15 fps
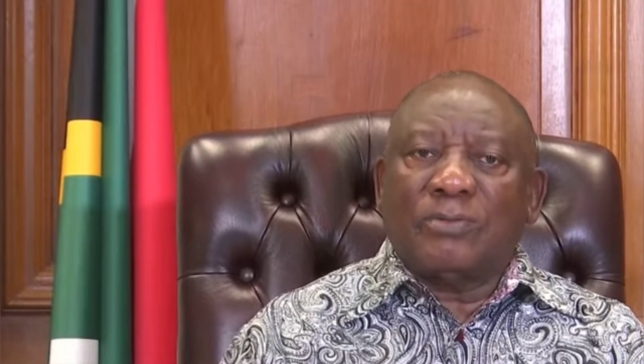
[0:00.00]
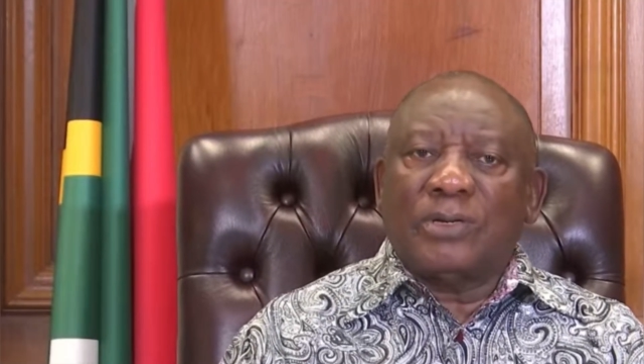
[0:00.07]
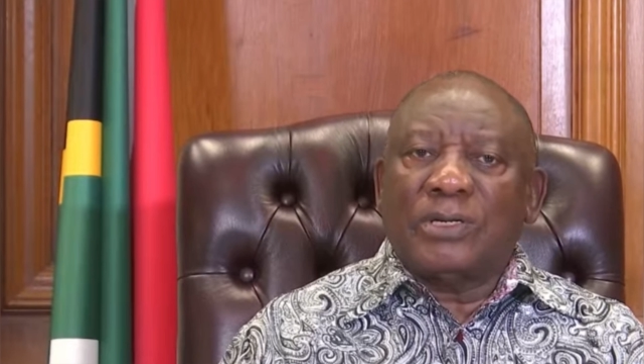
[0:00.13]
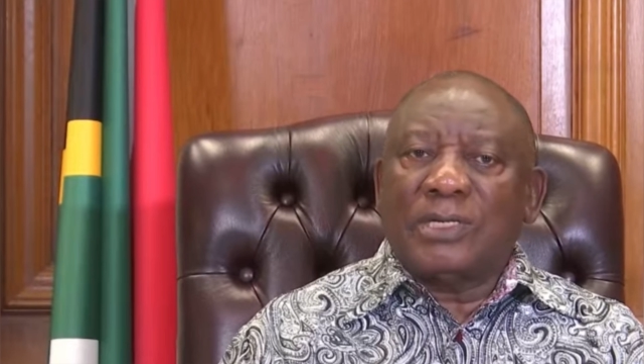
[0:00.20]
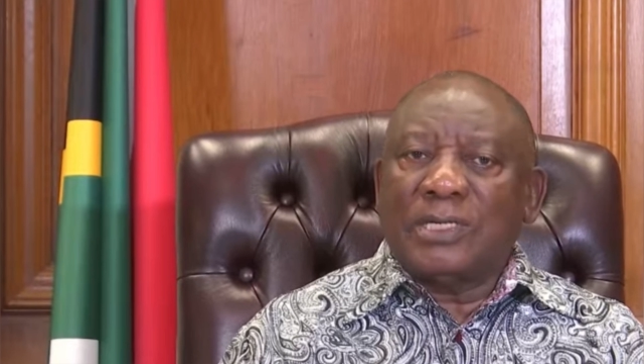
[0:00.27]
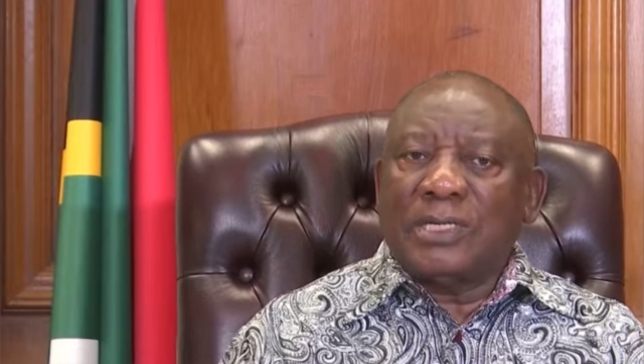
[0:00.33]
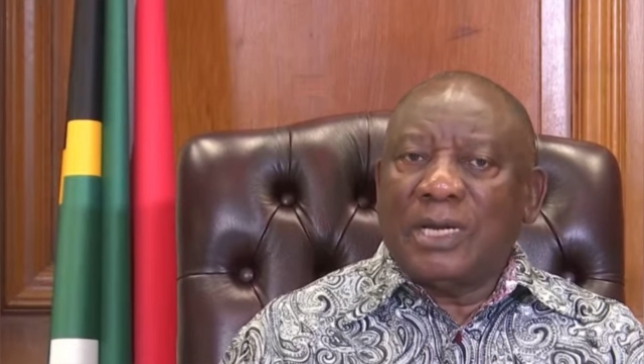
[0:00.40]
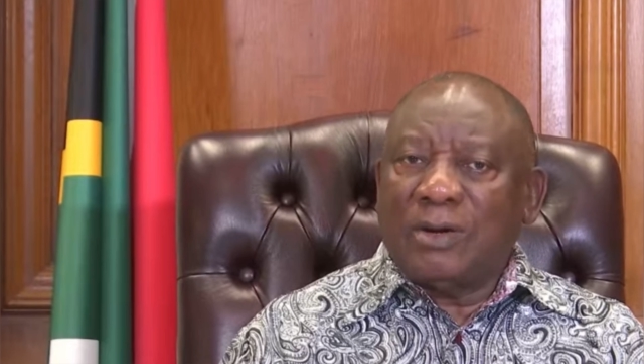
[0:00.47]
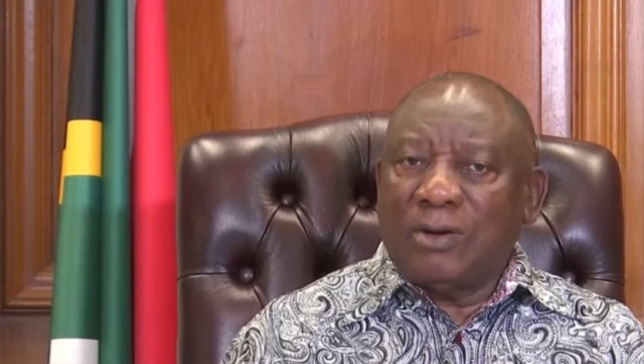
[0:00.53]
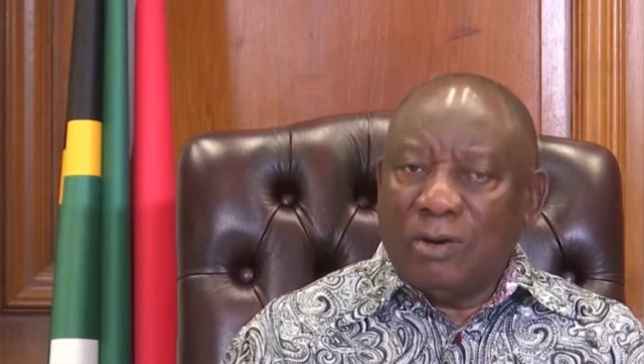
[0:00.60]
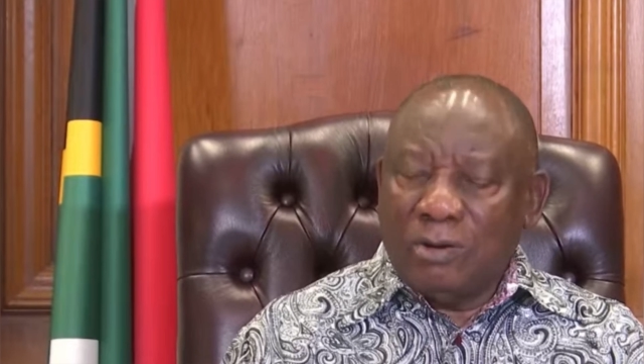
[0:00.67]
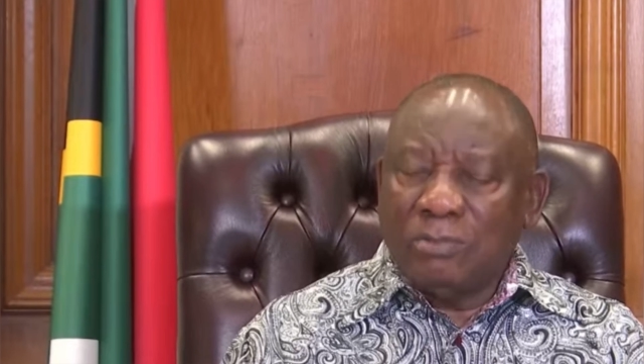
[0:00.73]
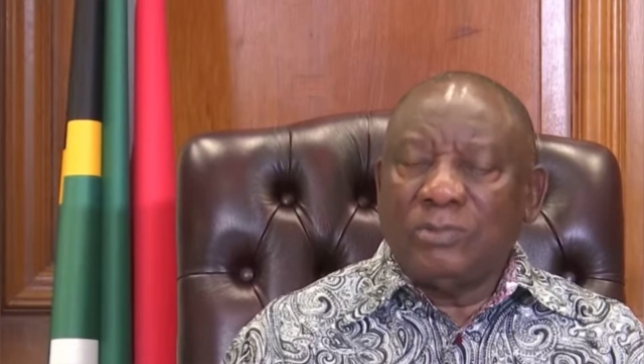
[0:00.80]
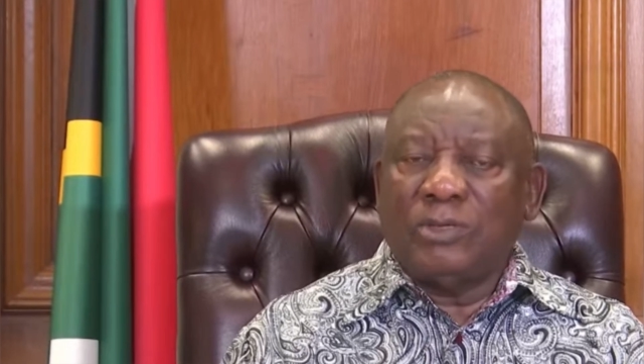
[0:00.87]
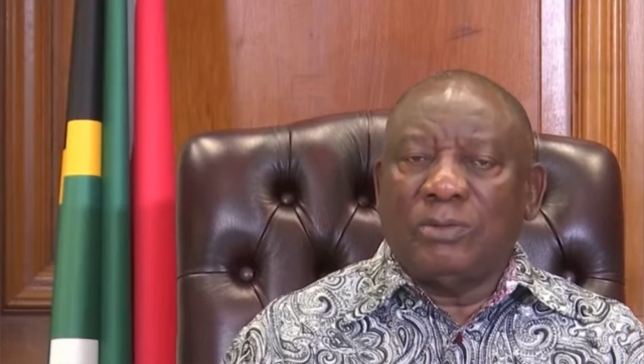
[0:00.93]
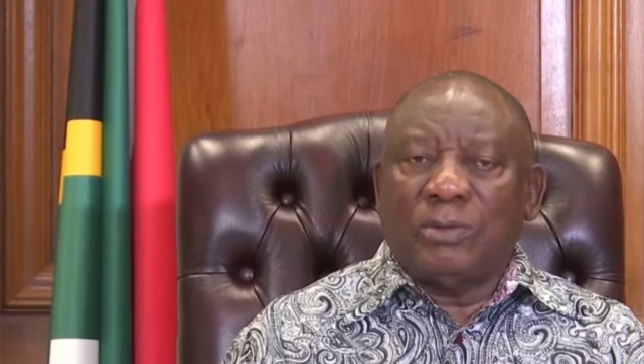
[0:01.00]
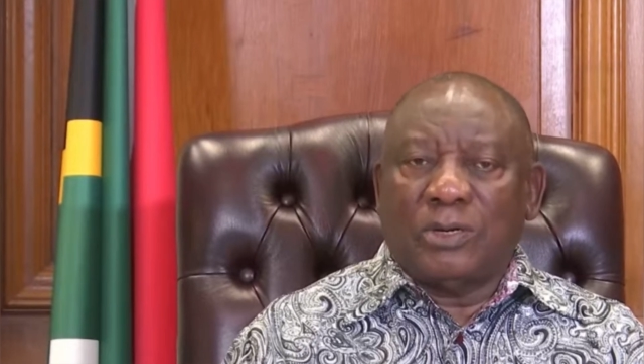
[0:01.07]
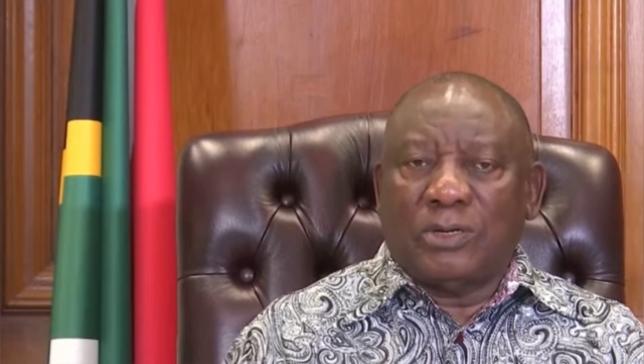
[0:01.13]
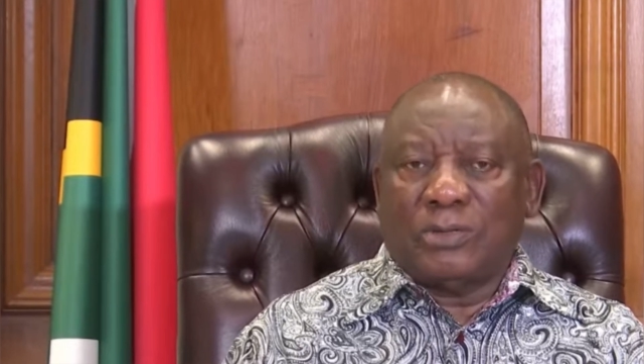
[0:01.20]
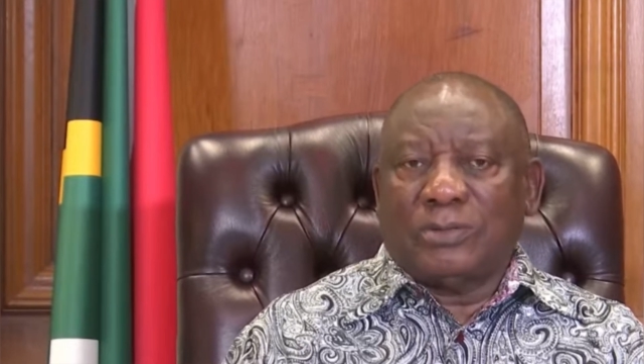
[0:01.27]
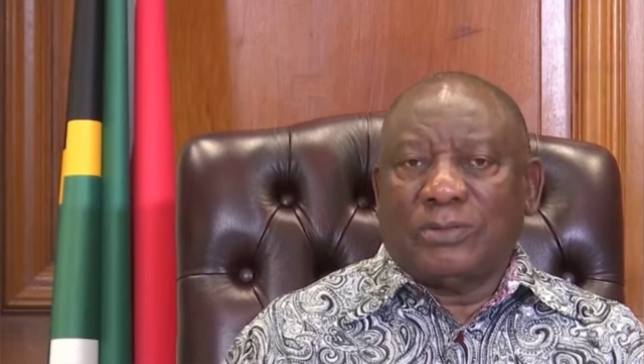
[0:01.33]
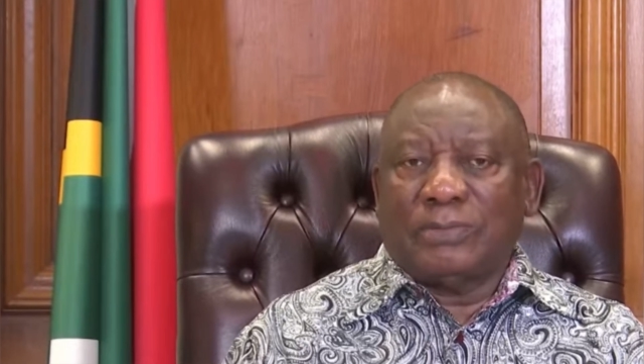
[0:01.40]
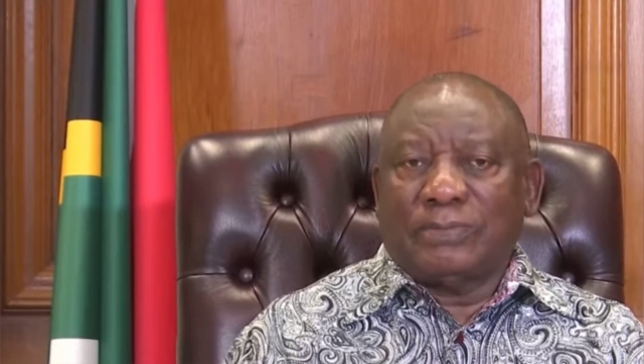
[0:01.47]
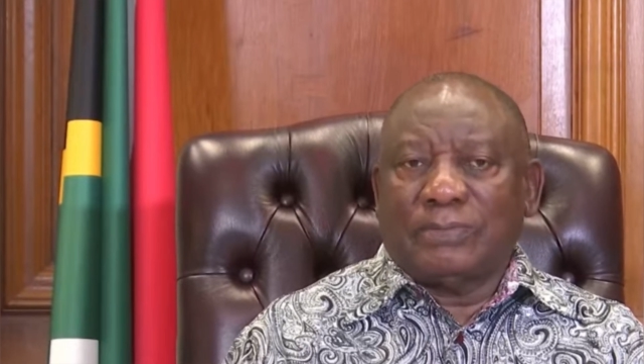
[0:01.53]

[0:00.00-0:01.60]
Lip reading: will return home tomorrow.